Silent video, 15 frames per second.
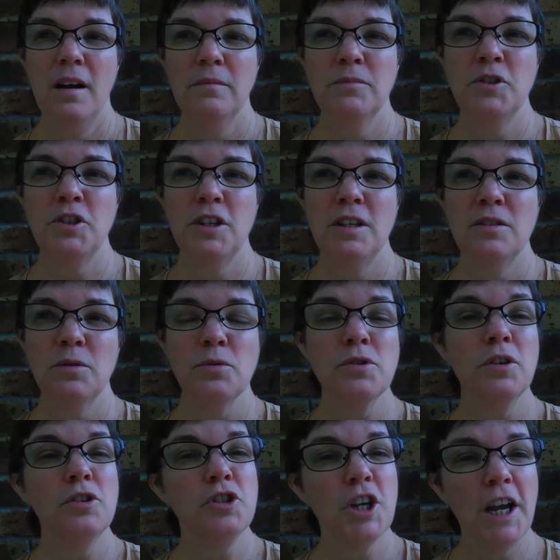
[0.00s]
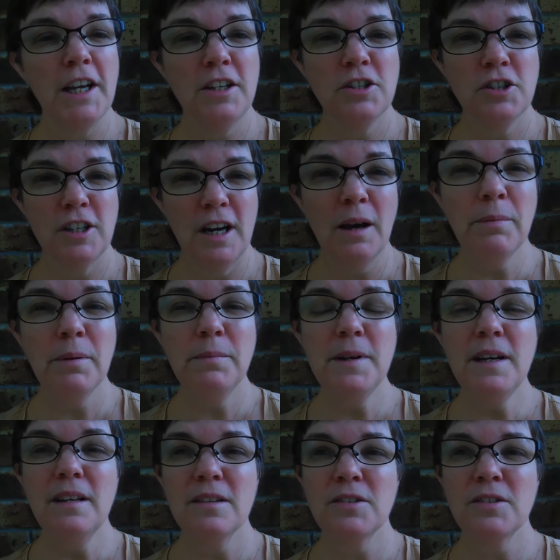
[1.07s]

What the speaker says: she's also changed it up a bit,